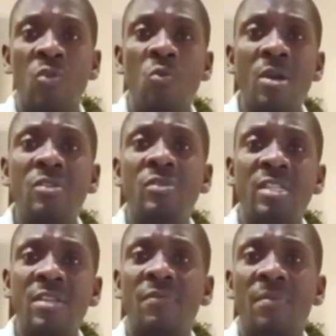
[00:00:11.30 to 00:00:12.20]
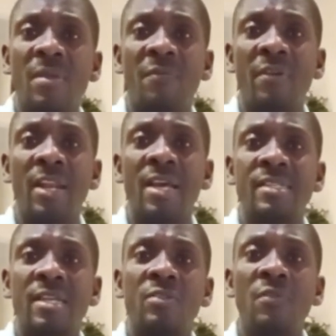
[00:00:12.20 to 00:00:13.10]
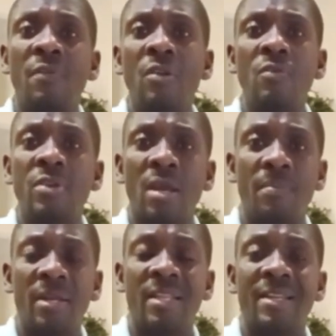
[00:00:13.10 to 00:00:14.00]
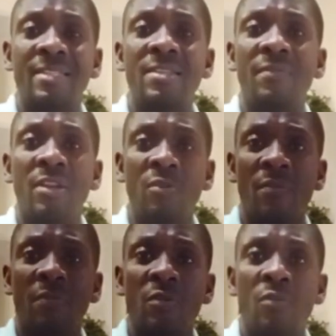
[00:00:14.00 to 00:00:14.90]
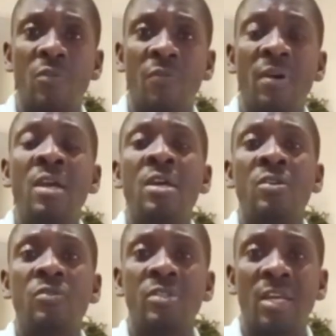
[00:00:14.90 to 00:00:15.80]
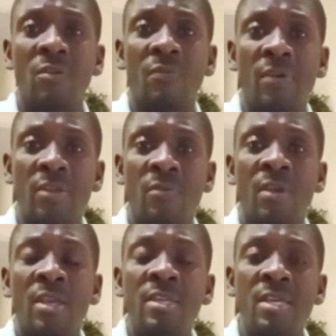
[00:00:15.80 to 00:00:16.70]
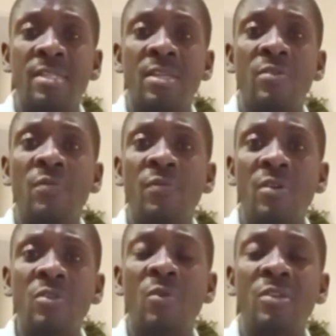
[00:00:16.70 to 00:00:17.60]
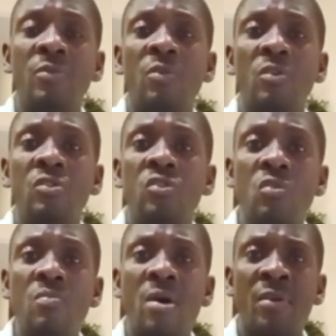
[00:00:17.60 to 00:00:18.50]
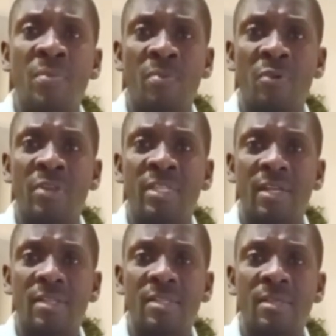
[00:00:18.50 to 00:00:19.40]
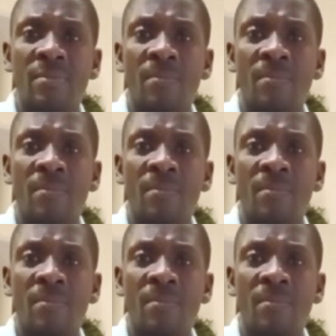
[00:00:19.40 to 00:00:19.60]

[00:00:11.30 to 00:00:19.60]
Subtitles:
You want to change from the freelancer to a very good company that has given you a very good offer to take over you. Yes, you've got what we call two multiple rejects.